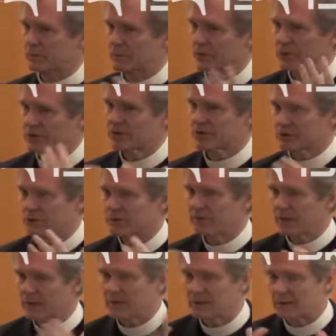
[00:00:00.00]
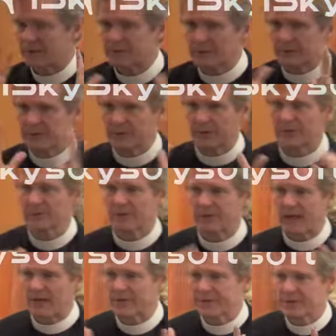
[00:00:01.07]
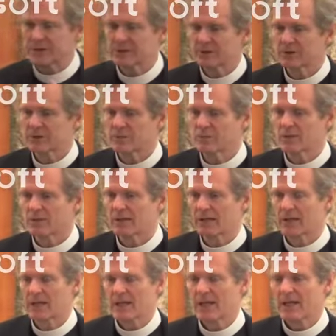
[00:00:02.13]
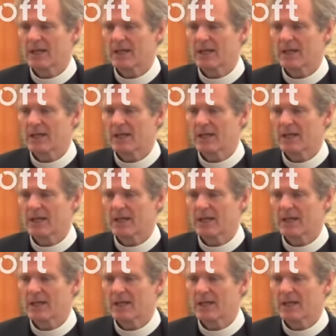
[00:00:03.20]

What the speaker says: We aren't sure of how things are going to work out.